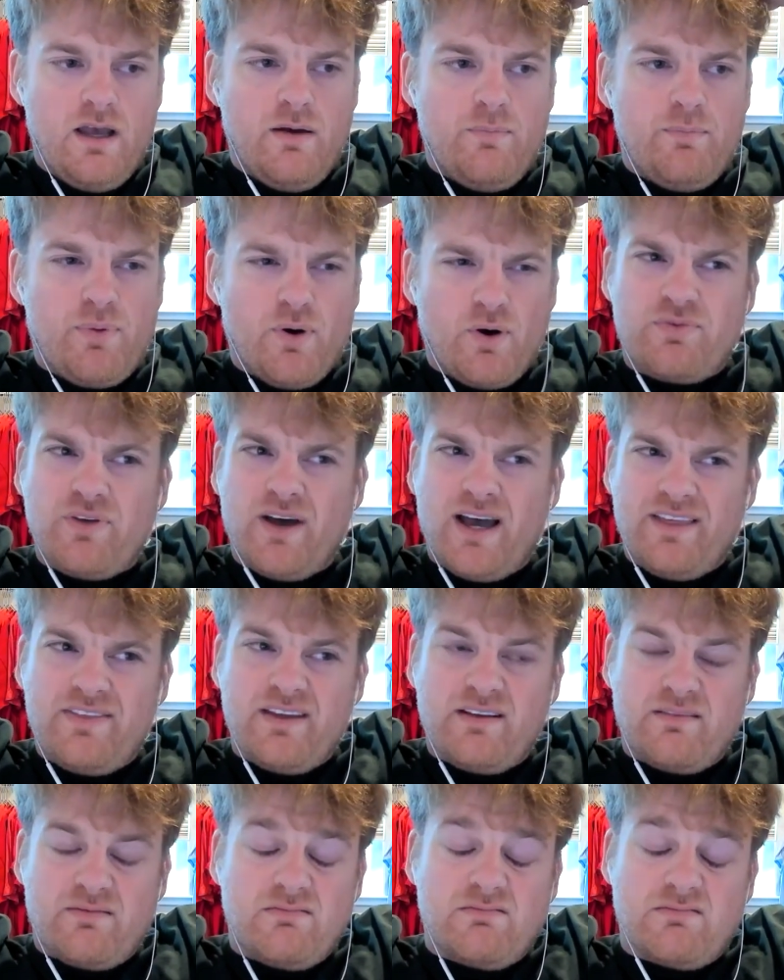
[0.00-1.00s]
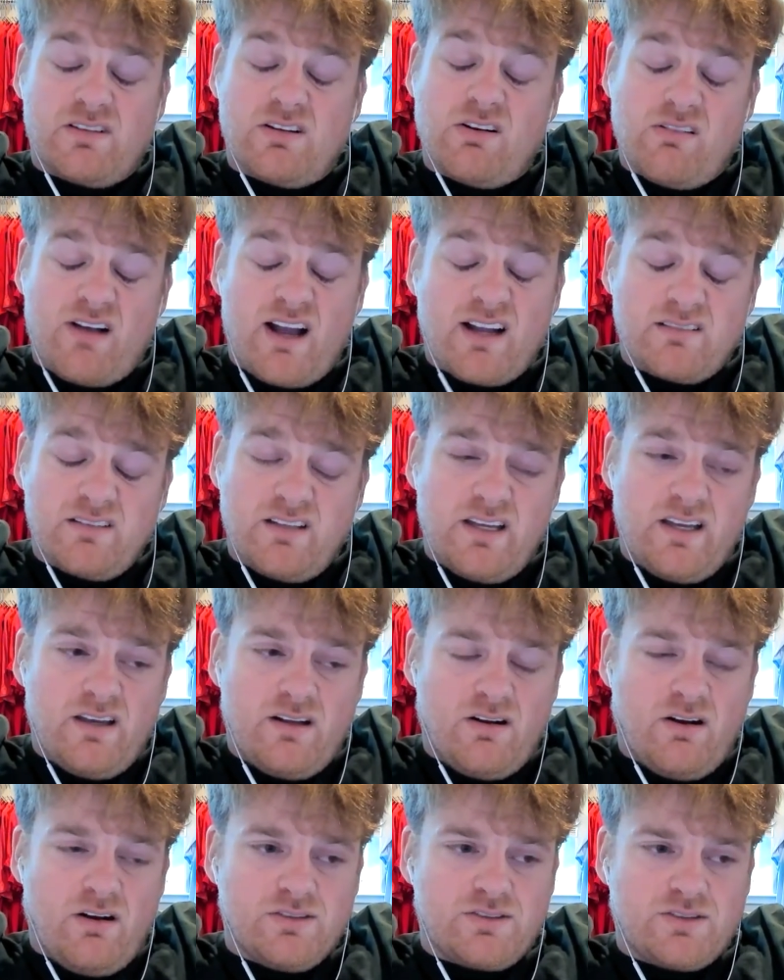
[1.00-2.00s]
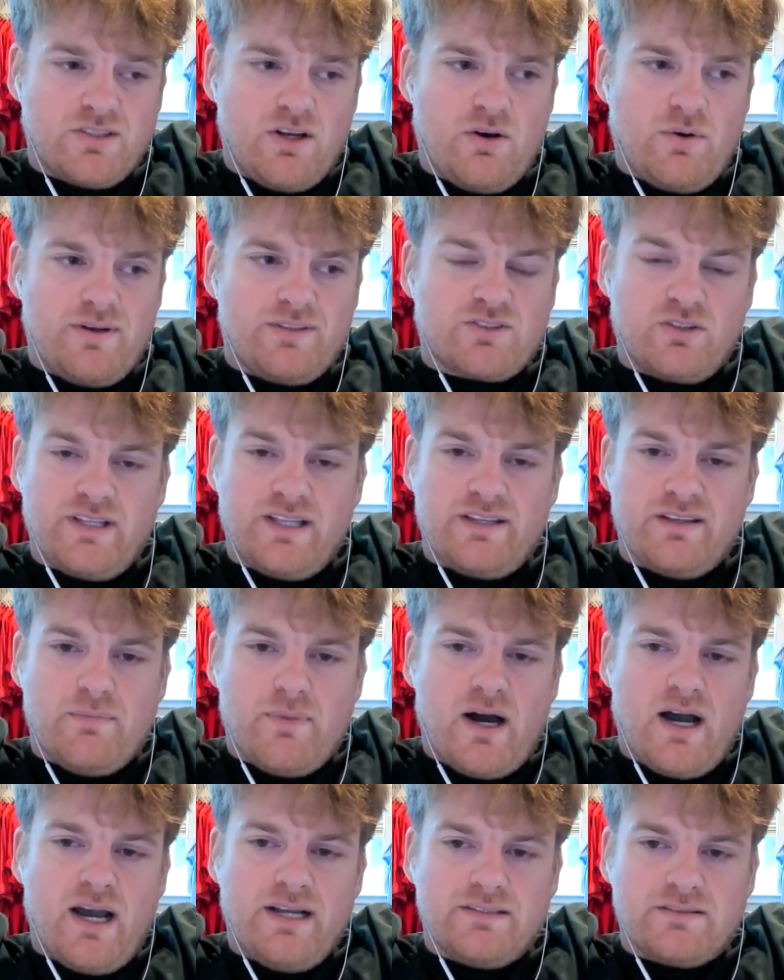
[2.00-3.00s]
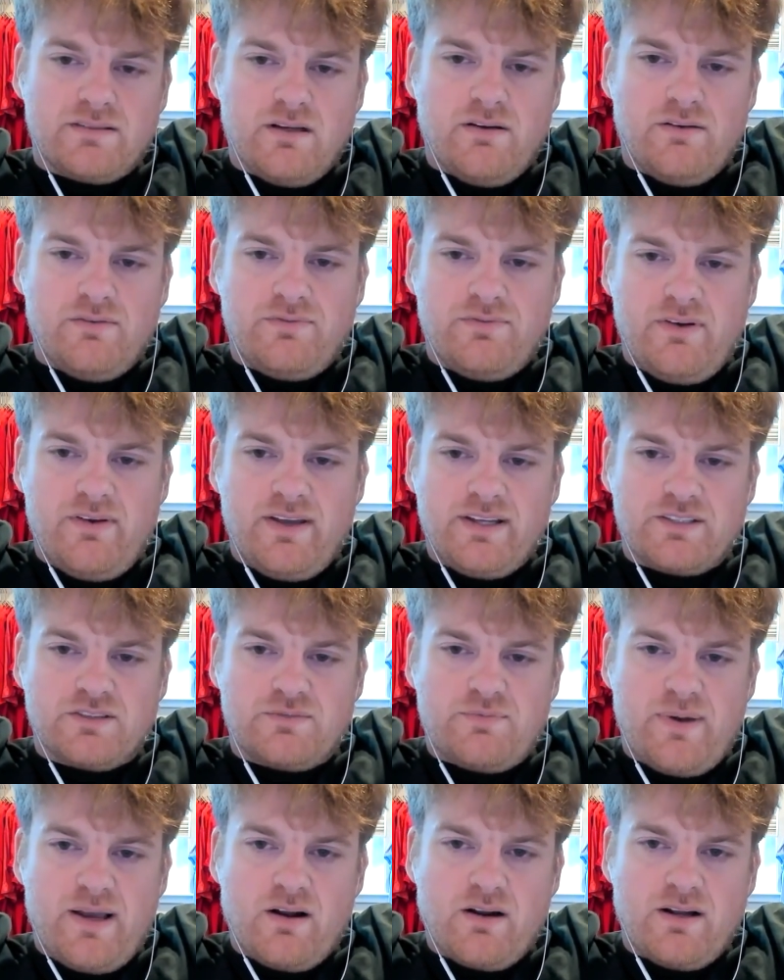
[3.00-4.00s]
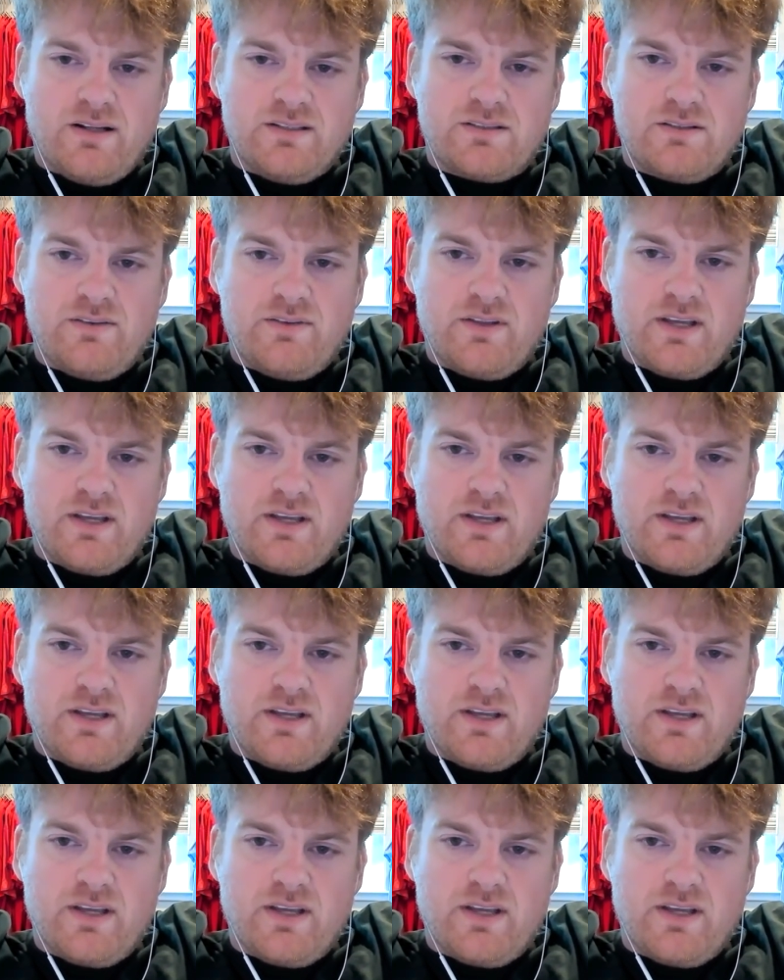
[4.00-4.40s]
both, I think, correctly, and also certainly in the minds of anxious parents, the